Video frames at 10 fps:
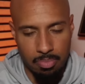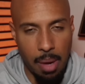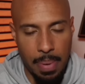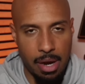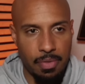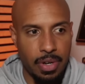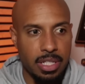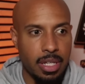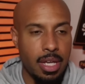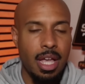I'm
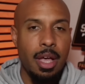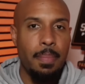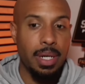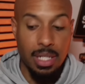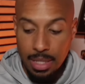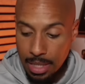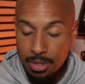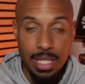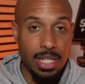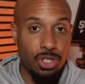paraphrasing. But
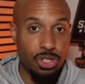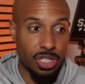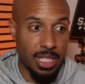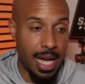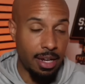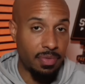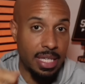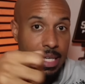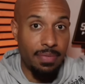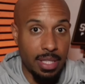clearly, he's just kind
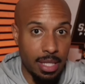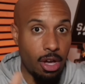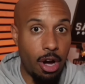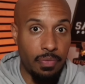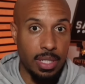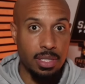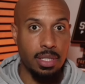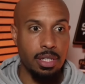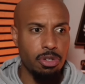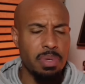of given the offense
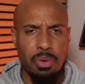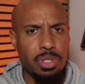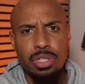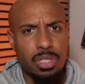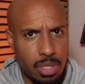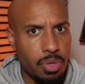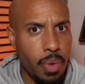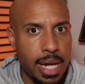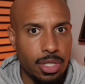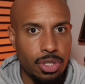to Klint Kubiak, which is the
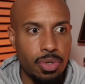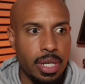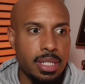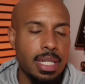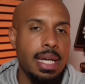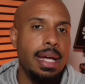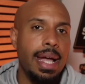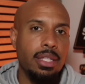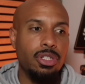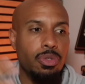right choice.
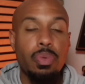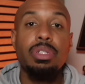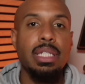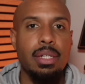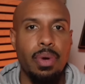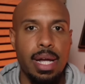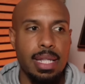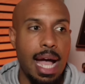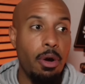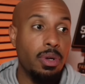And so we'll see,
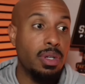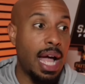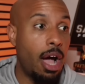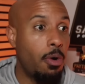right? How